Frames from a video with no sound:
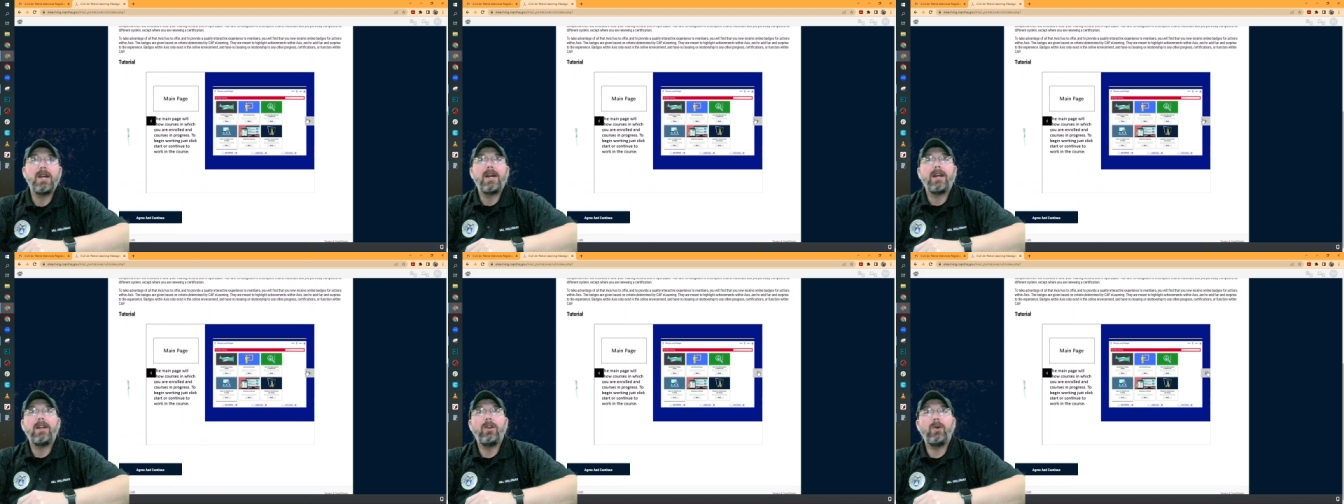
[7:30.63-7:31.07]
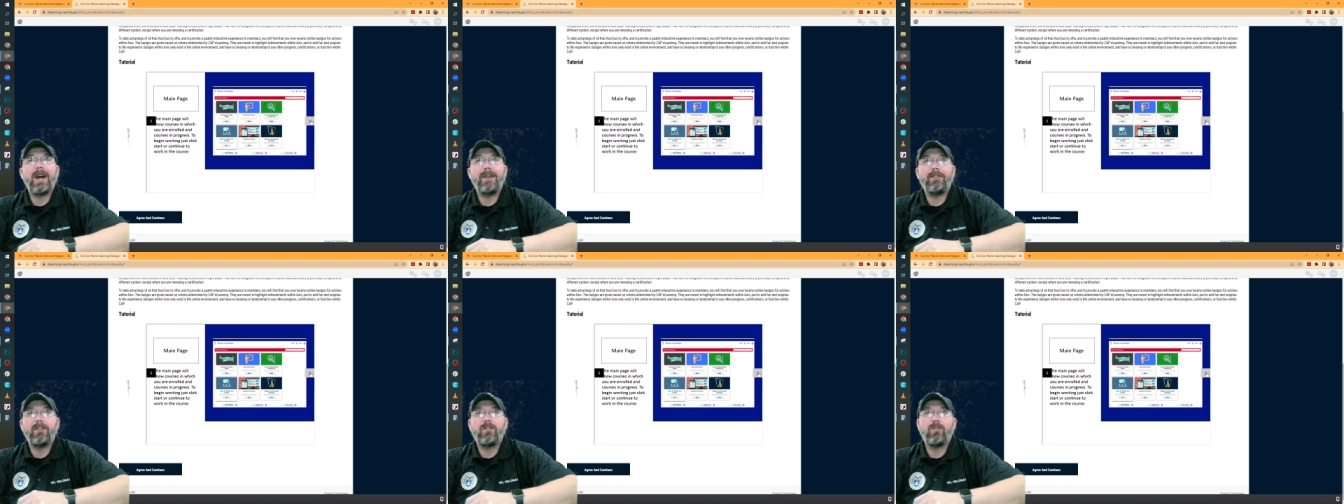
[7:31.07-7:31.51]
You
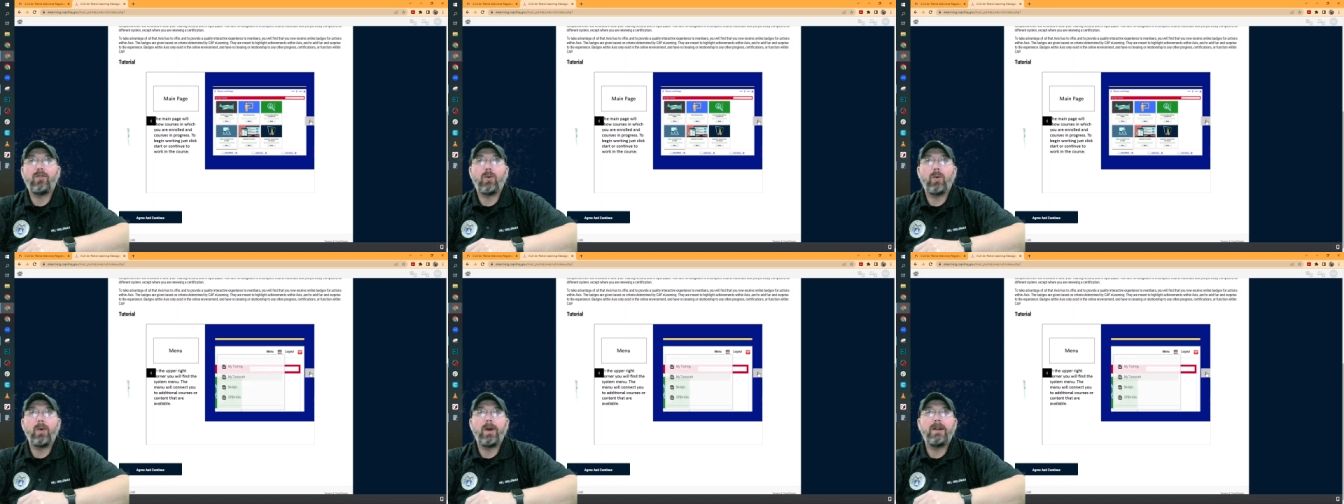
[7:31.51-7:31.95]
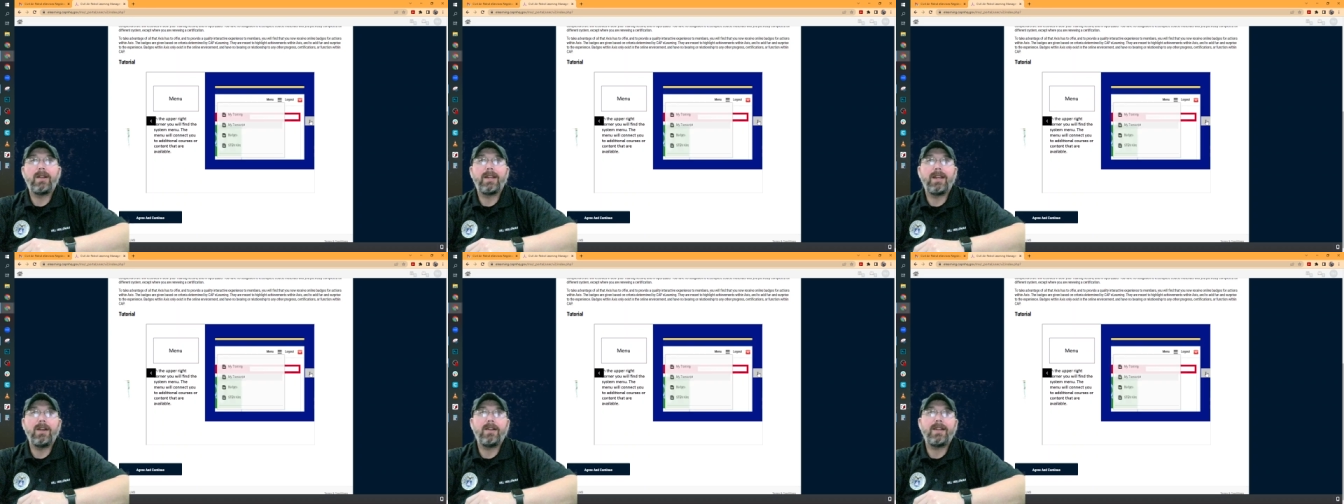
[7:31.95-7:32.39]
have a tutorial
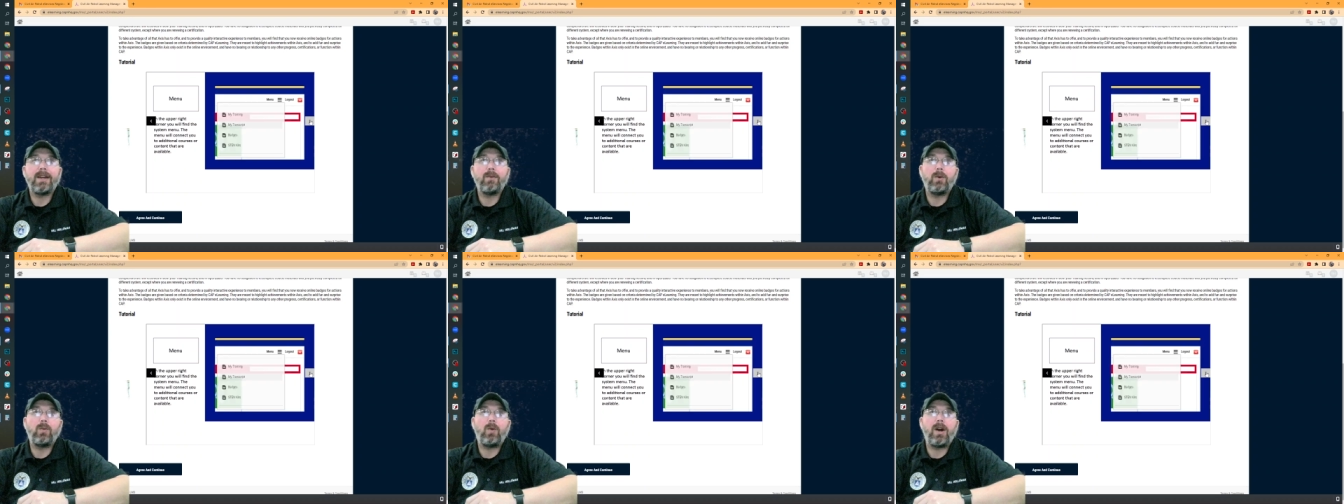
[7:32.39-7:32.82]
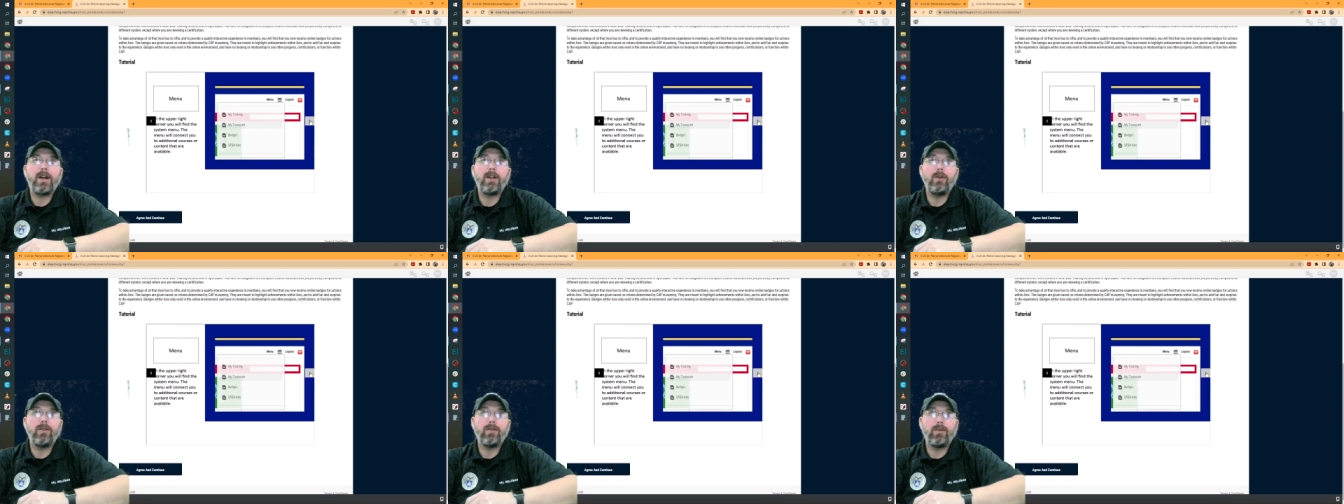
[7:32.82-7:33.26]
here that will
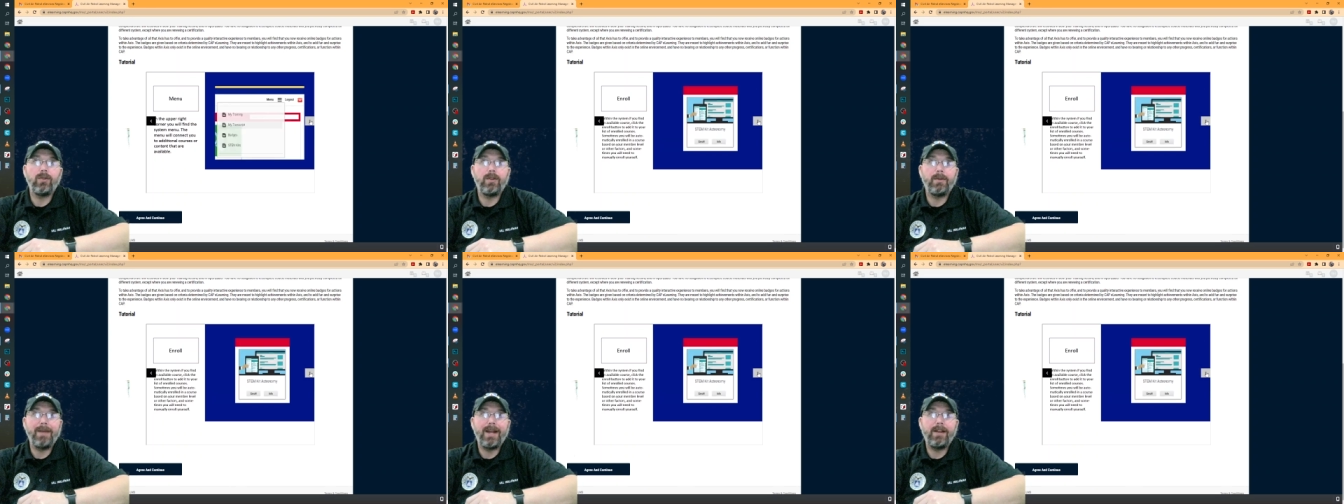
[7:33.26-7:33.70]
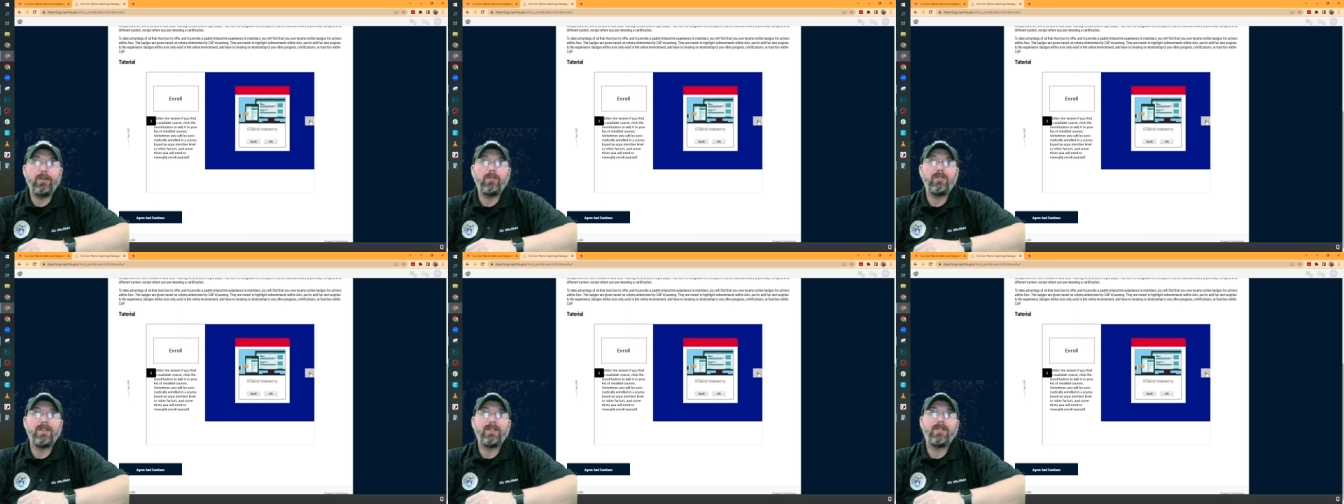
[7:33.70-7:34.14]
walk you through the menu
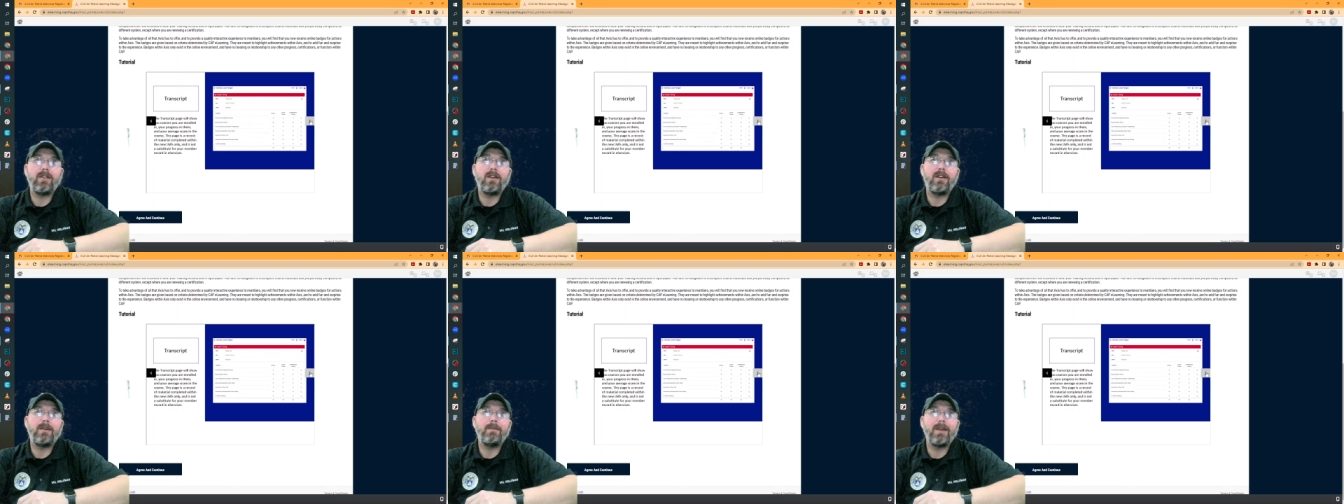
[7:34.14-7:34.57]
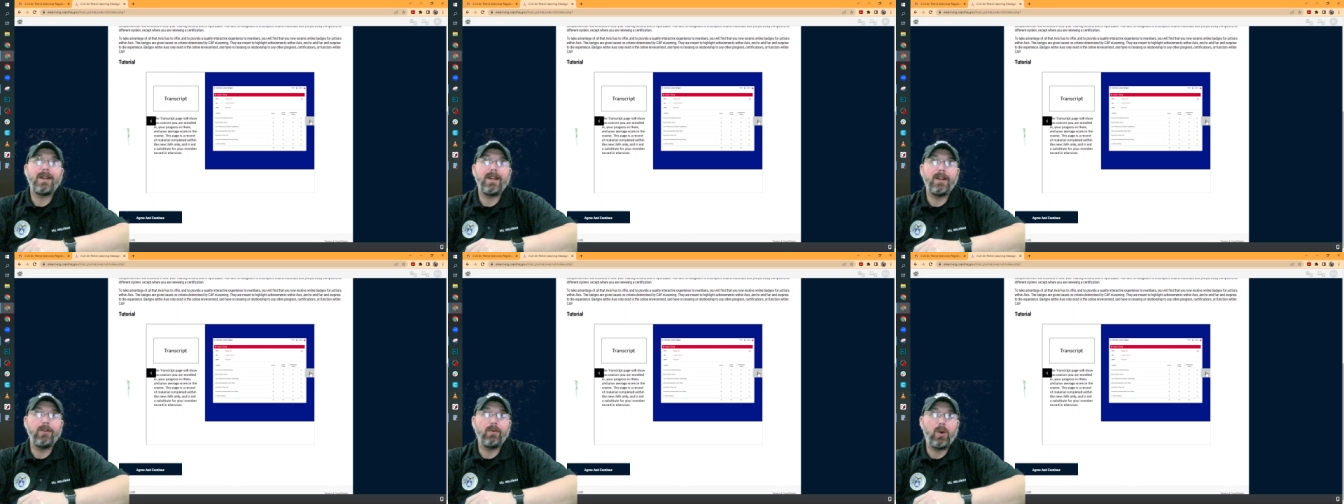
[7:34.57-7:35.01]
system,
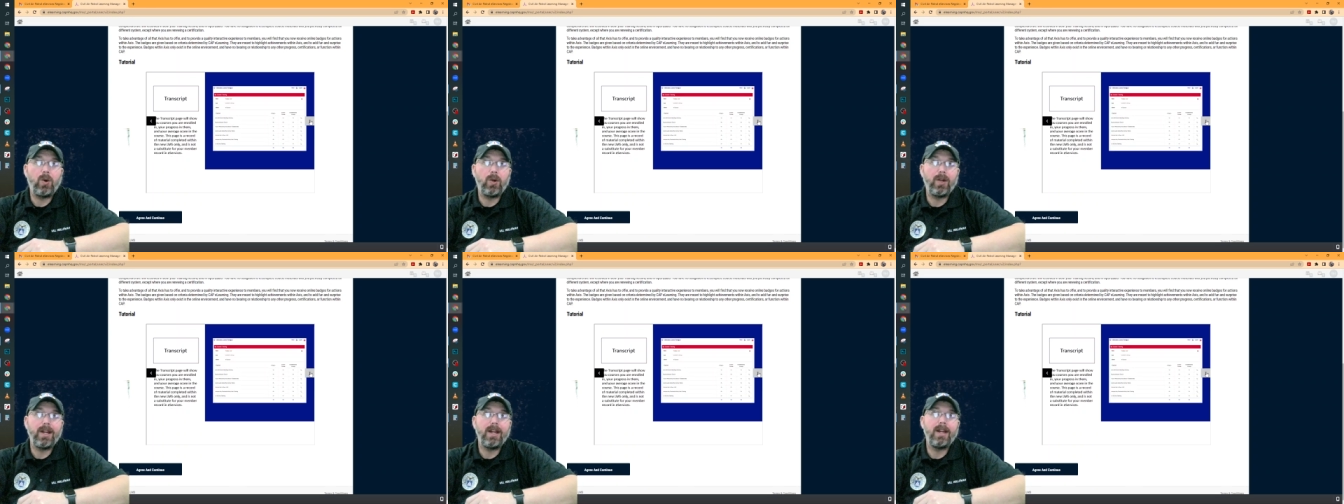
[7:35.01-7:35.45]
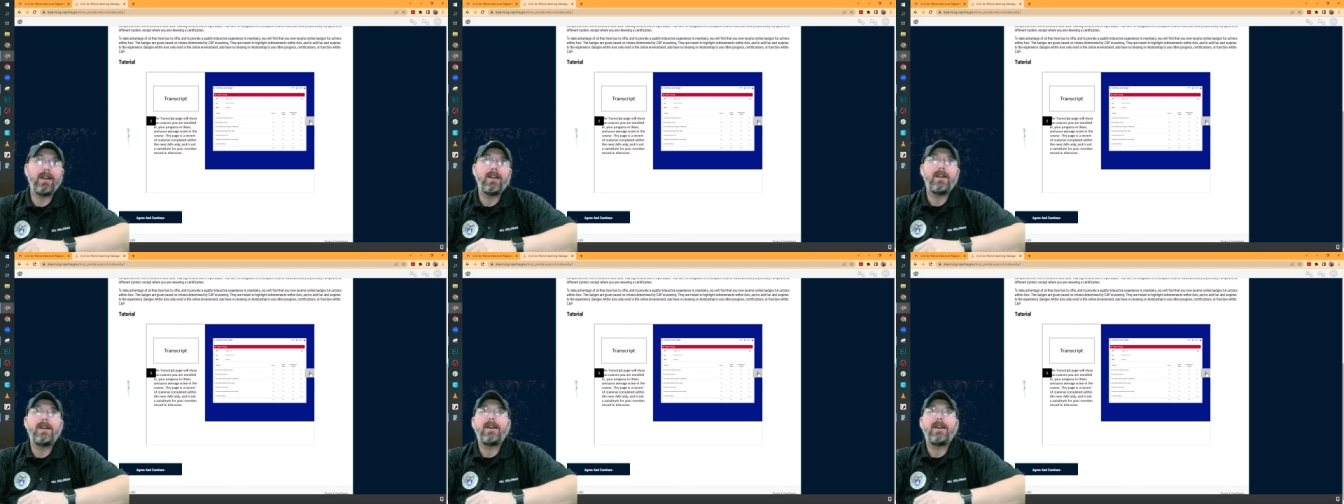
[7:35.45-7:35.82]
enrolling,